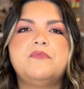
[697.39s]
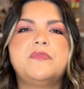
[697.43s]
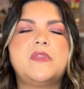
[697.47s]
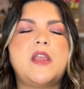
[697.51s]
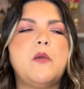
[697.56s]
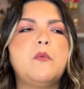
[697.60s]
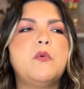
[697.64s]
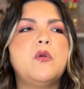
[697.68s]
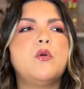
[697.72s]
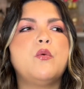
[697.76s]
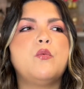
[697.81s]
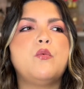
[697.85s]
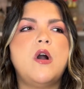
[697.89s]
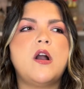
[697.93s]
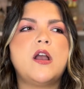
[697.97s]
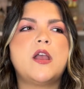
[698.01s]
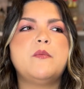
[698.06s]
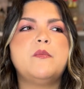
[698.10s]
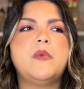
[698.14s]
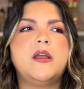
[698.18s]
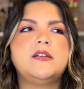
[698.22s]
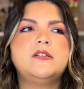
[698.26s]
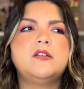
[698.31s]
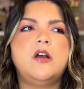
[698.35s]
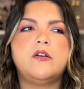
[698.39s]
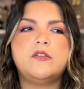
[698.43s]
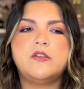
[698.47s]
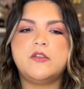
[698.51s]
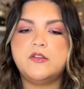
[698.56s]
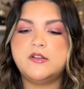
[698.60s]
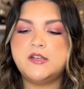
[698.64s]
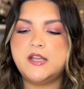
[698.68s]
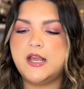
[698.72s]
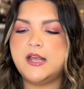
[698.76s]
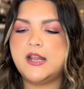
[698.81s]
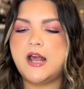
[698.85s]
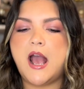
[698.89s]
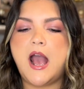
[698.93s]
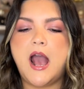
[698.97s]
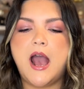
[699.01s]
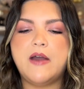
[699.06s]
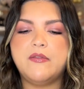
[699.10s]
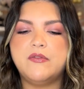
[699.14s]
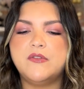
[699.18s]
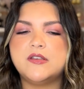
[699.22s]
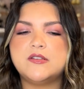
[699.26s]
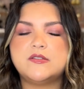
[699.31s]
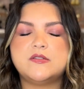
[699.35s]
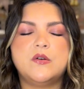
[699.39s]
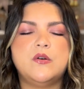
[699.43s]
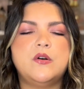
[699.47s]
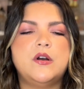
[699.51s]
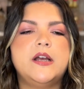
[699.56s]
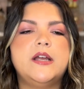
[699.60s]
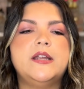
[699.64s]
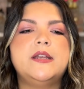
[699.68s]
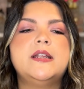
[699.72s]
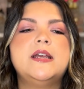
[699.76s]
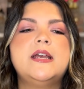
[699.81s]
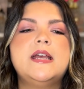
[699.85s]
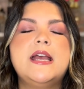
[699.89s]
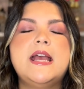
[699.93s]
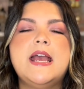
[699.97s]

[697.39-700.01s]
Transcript: If we were walking my dog the other day, I had this on,